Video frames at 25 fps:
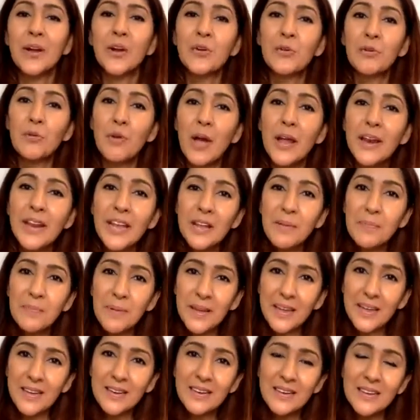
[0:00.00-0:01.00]
But
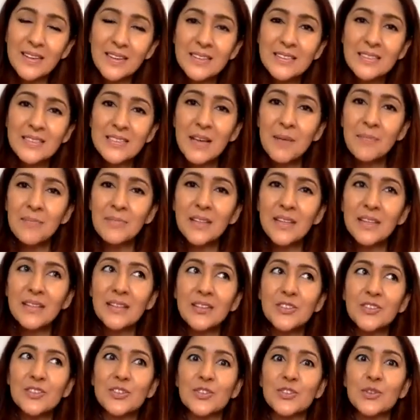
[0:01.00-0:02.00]
chronic pain is
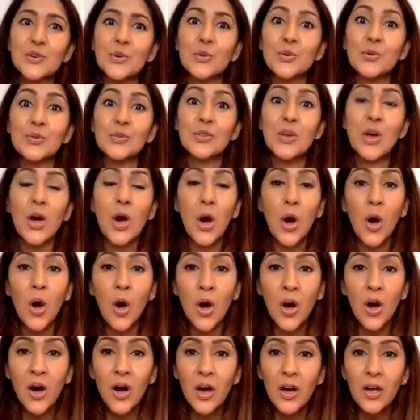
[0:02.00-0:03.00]
something that just goes
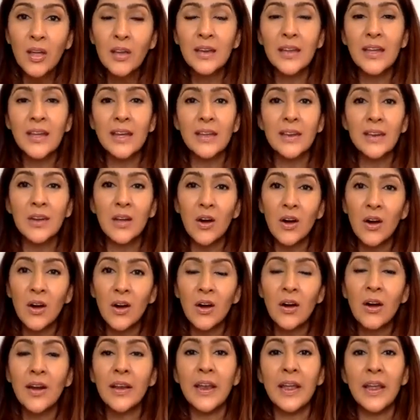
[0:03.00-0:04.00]
on and
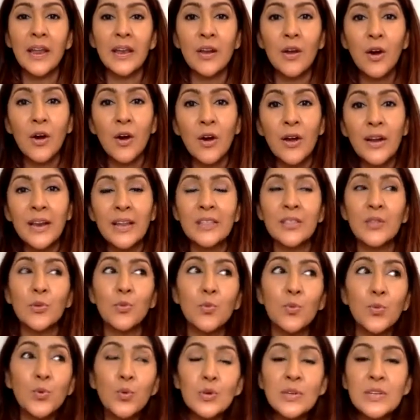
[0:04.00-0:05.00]
on and on, and
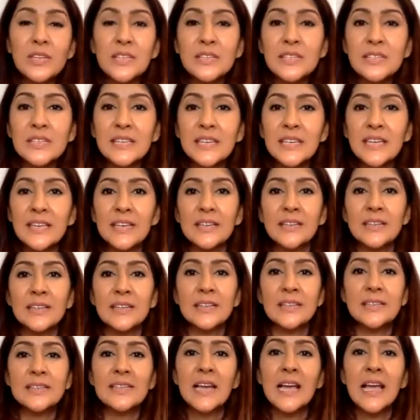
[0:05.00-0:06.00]
the wound is
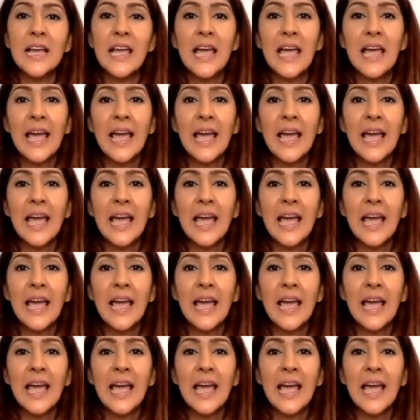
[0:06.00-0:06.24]
healed,